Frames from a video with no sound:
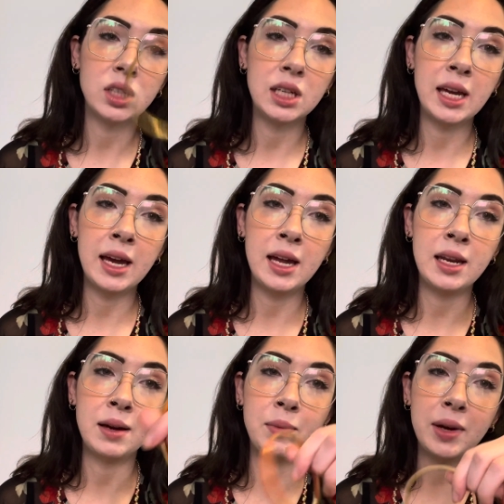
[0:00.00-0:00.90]

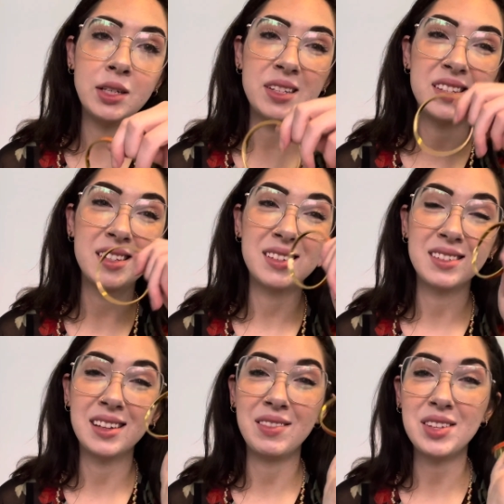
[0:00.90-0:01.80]
again, might just
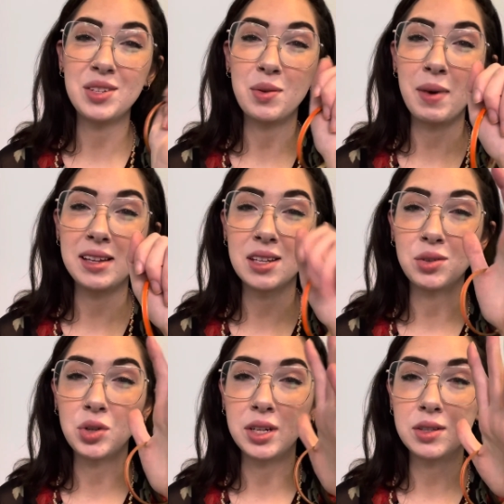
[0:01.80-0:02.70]
give this to a buy sell
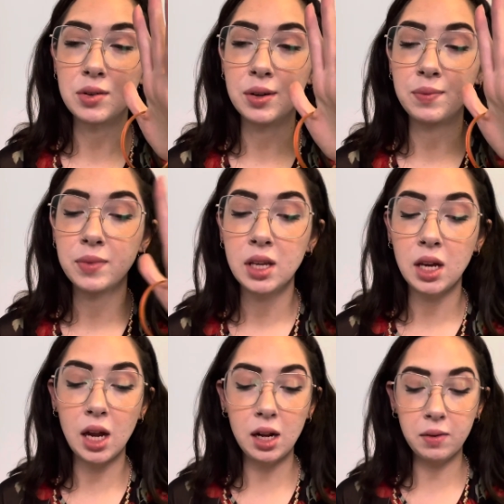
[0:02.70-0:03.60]
trade store.
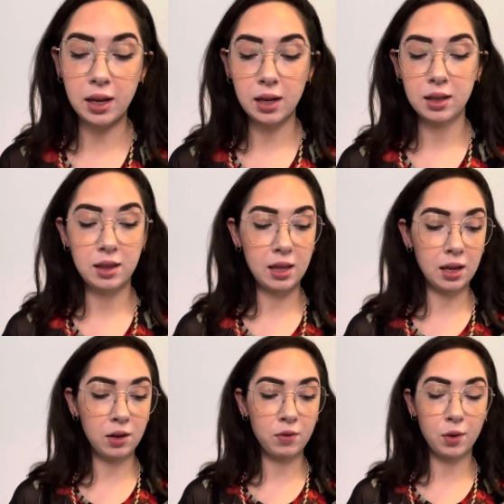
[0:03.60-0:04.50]
Anyway,
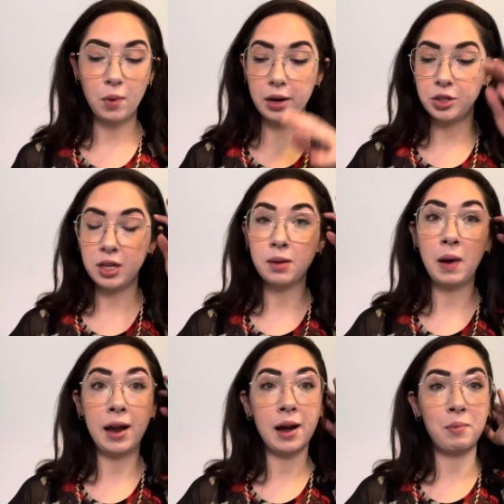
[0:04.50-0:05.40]
thank you for watching
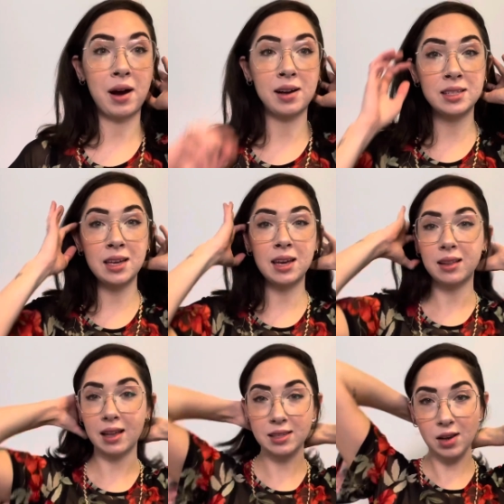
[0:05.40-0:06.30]
my
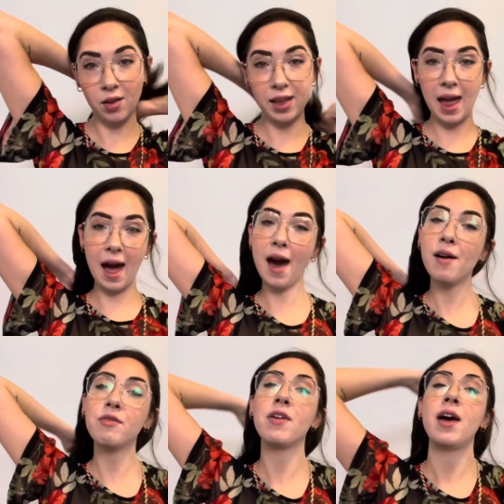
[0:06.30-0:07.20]
unboxing. That's all I
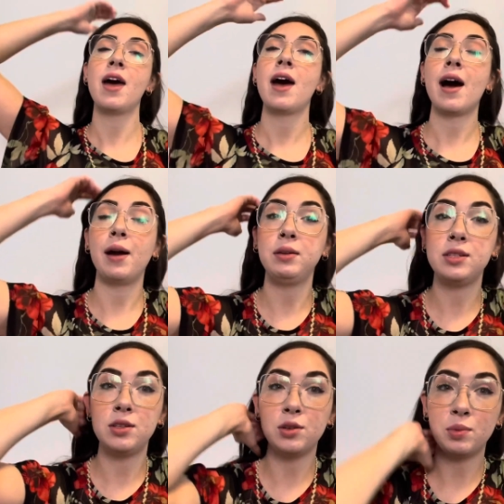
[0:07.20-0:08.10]
have. I
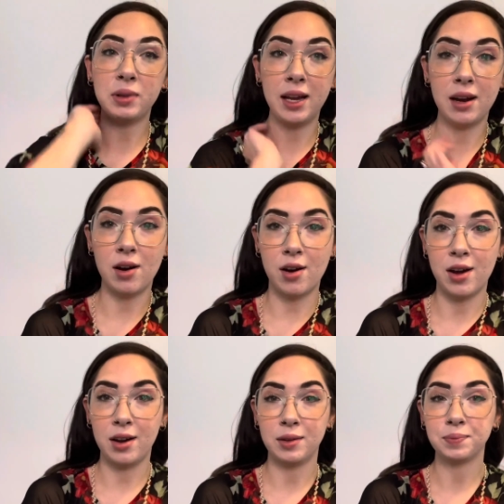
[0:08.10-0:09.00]
do plan
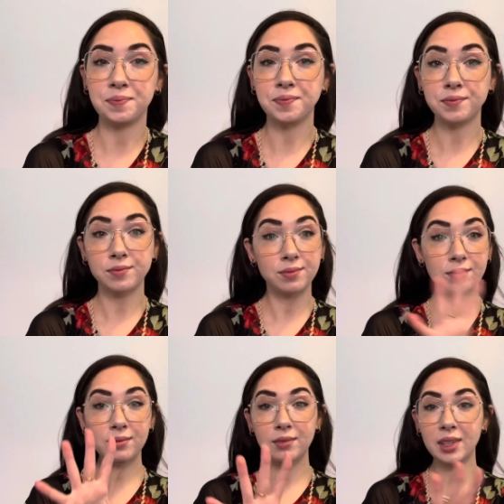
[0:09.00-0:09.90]
on
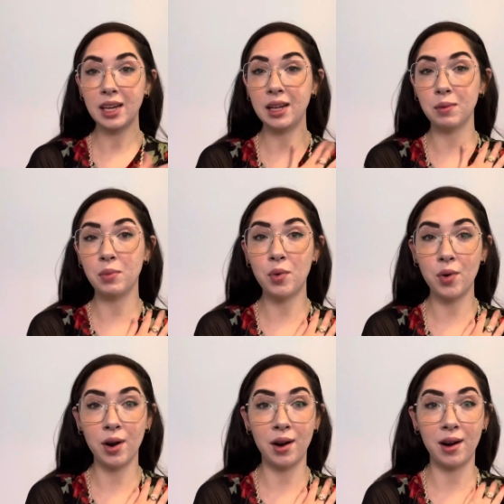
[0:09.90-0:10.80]
getting
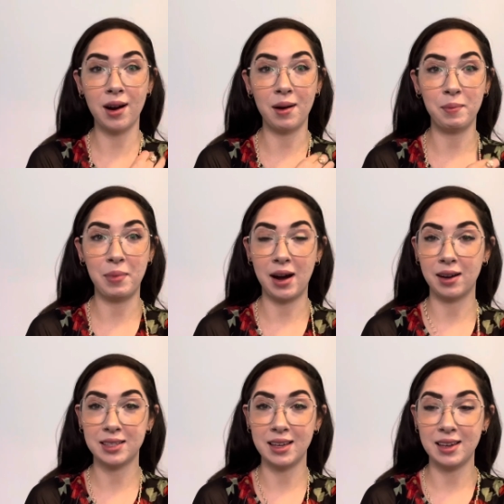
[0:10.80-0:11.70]
more
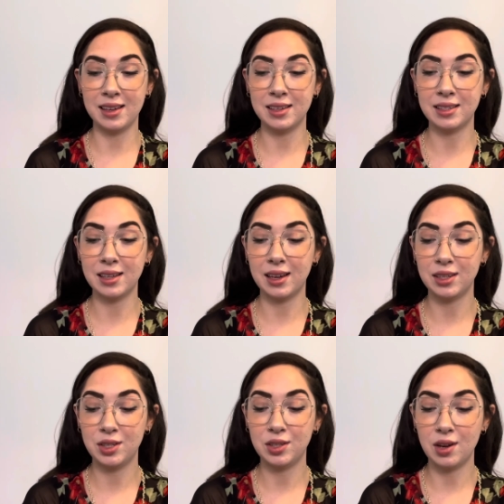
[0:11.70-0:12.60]
boxes
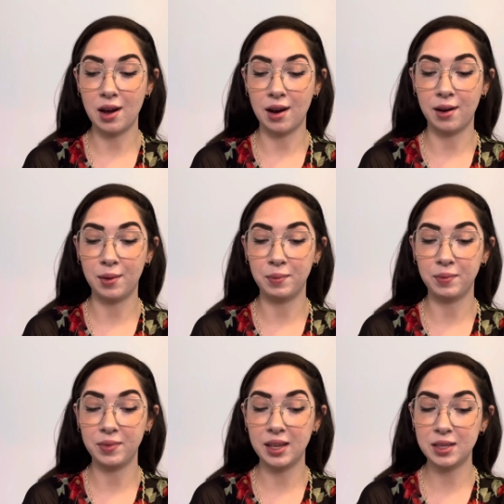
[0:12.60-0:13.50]
um,
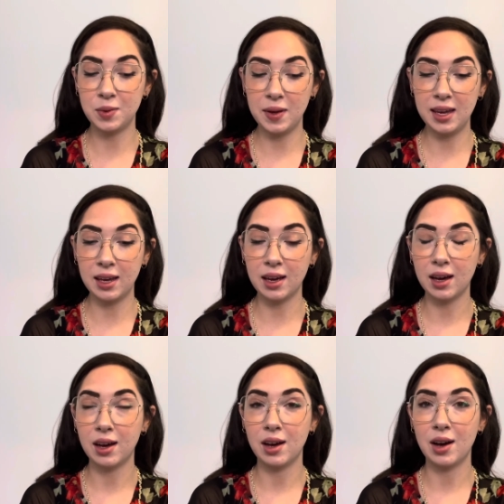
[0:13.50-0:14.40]
this week,
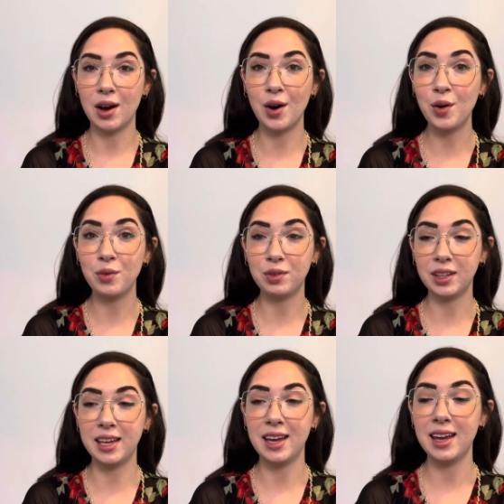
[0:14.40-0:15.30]

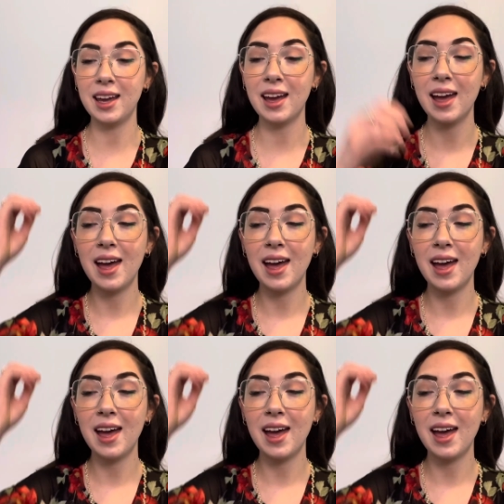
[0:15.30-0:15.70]
hopefully